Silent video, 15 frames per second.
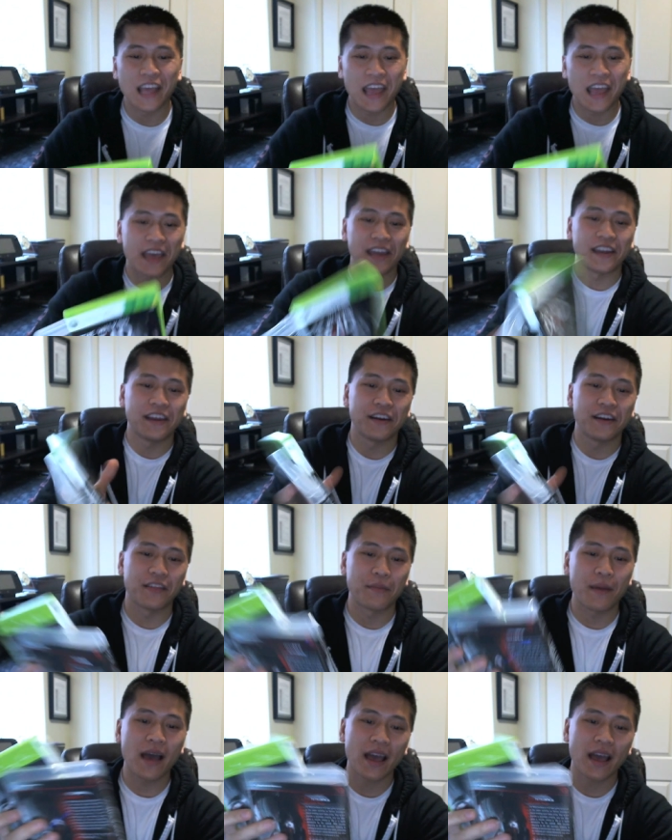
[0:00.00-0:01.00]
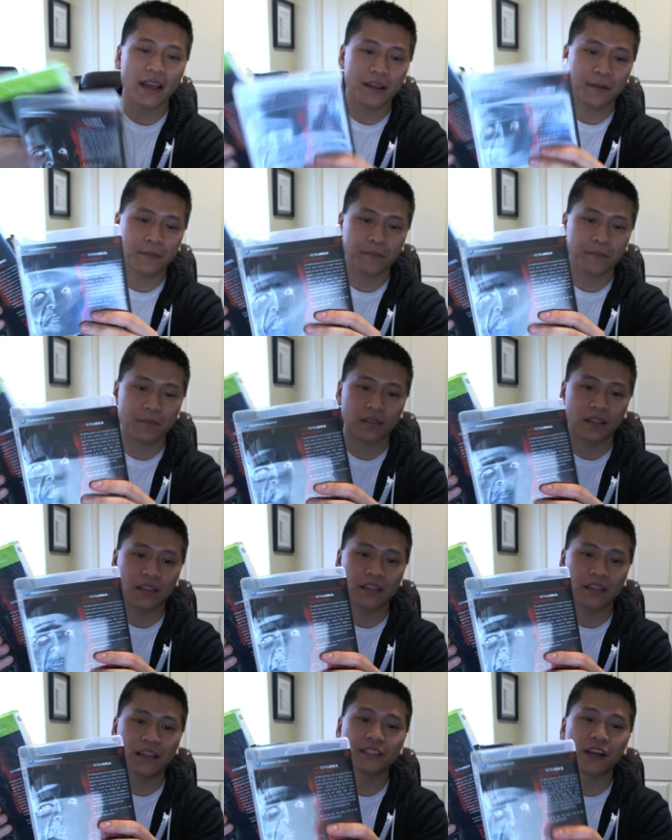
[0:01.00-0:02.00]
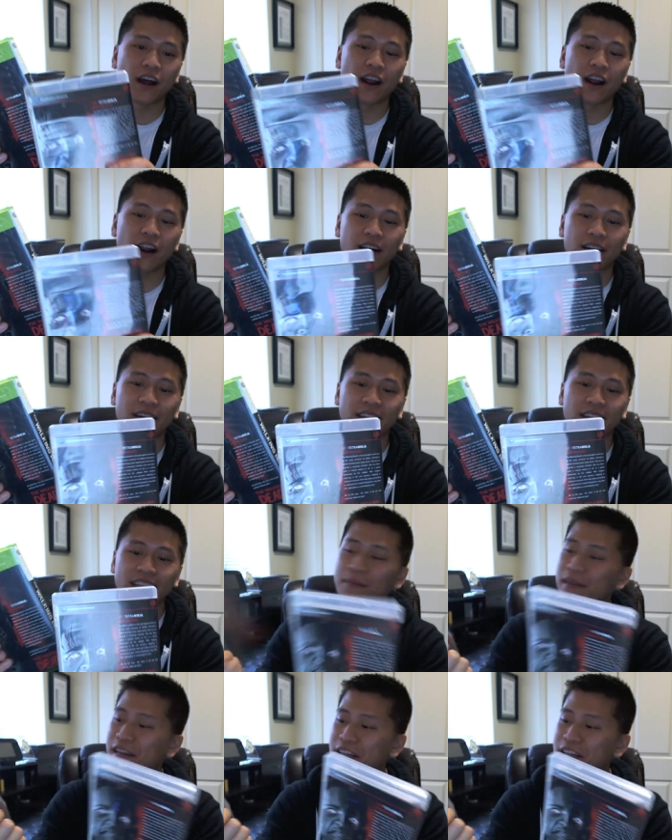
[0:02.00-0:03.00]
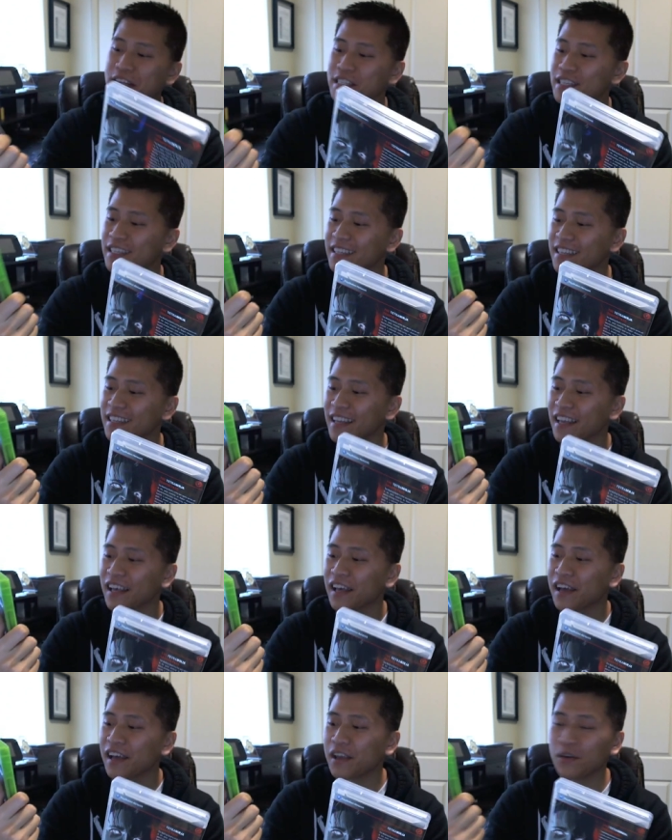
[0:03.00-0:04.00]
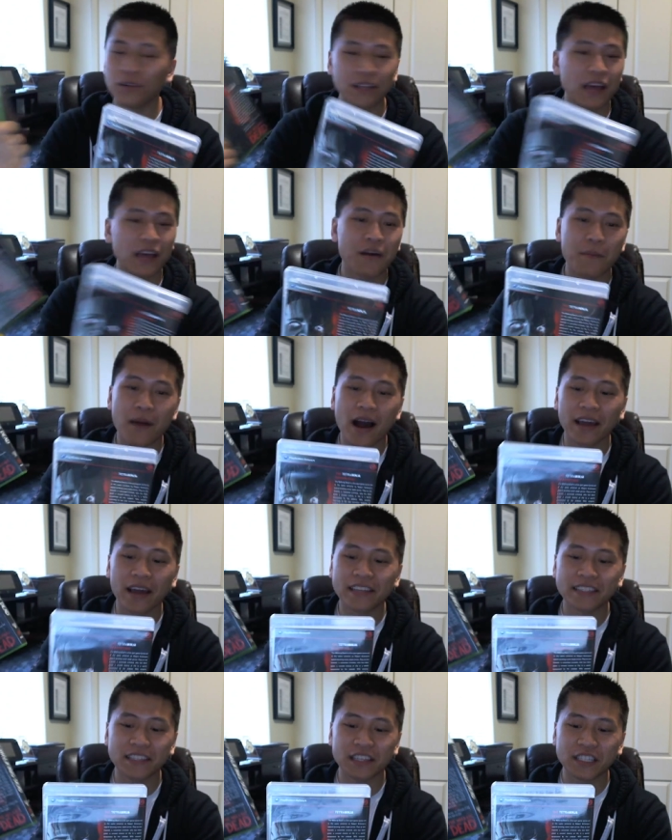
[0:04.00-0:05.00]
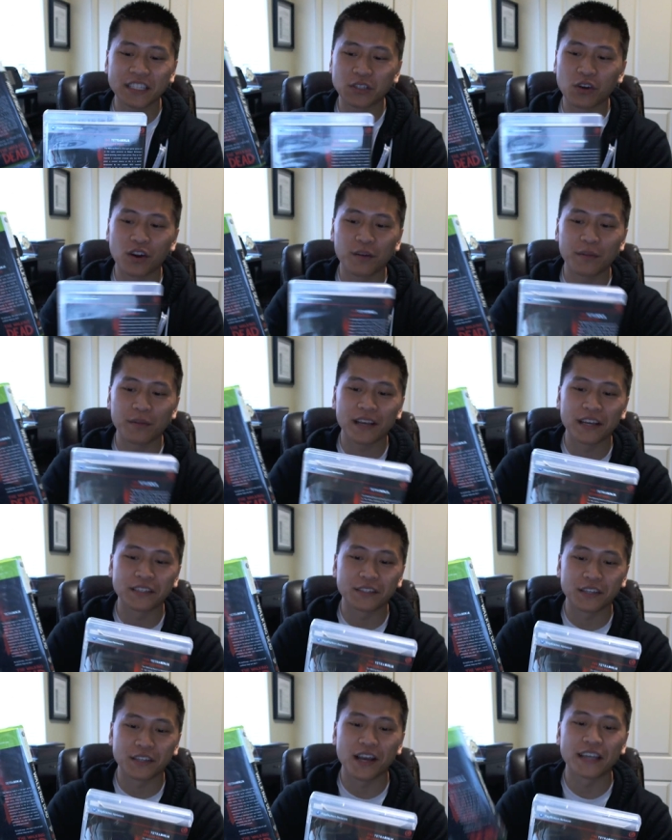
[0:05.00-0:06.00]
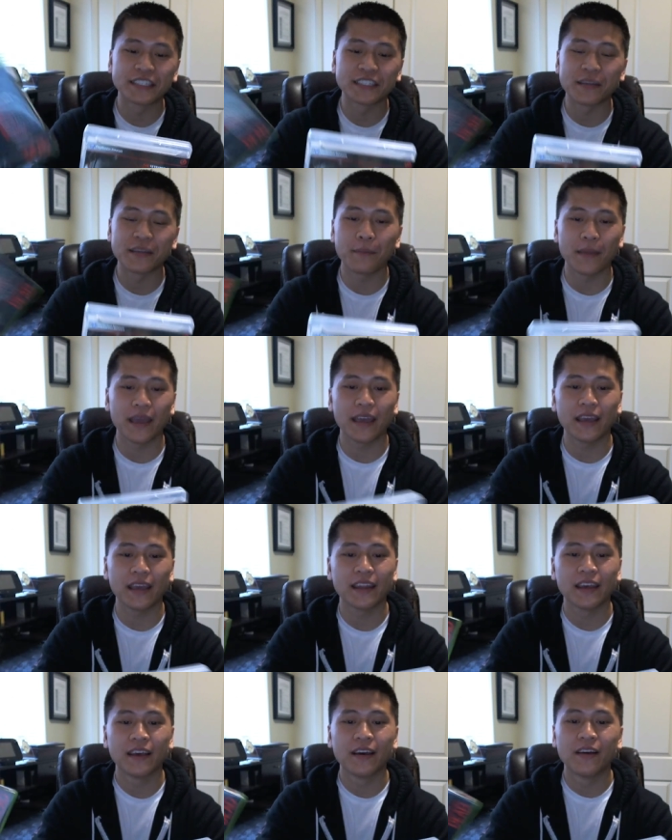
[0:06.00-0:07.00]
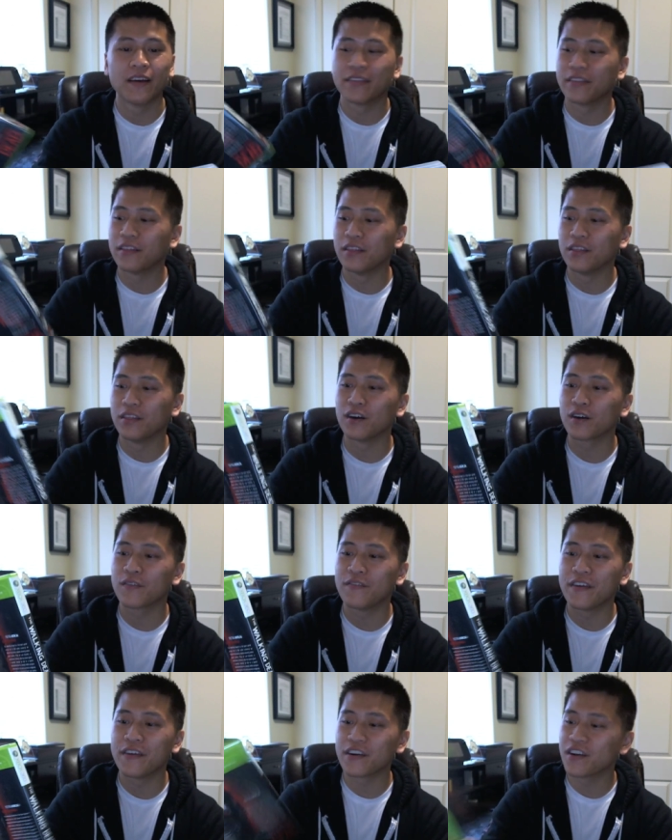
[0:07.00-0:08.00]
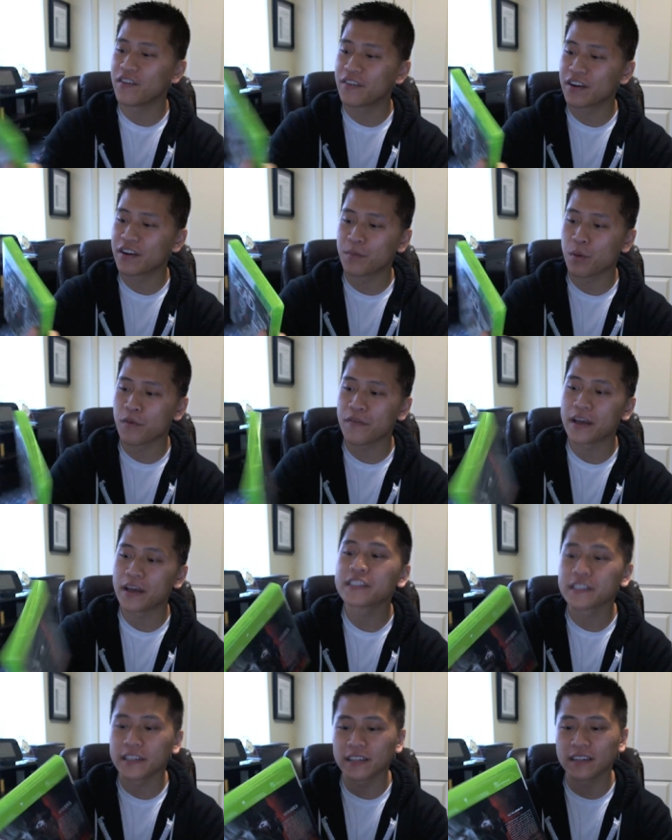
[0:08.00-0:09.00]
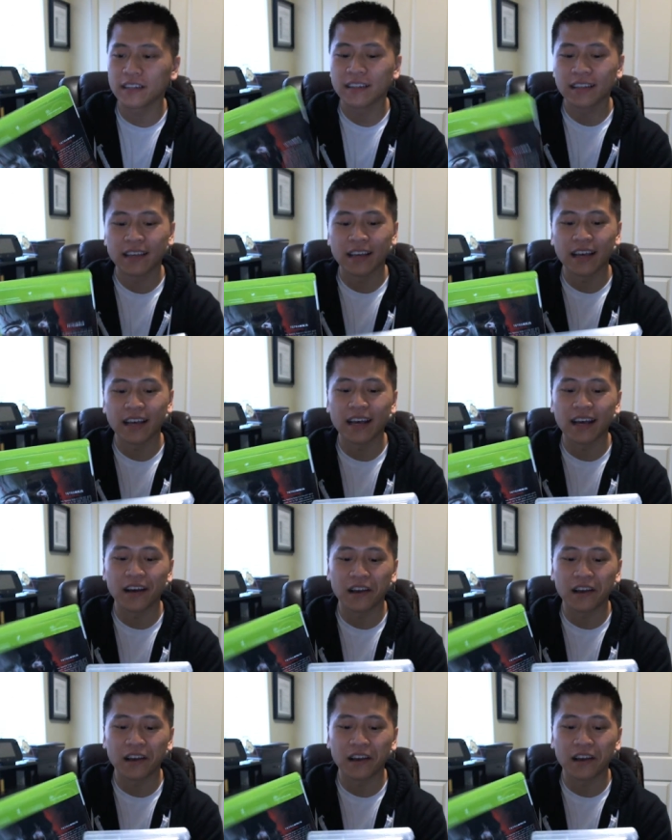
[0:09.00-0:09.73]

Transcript: and here the back. These are limited edition. You'll never buy these in a store because they're custom made. Look very, very professional uh,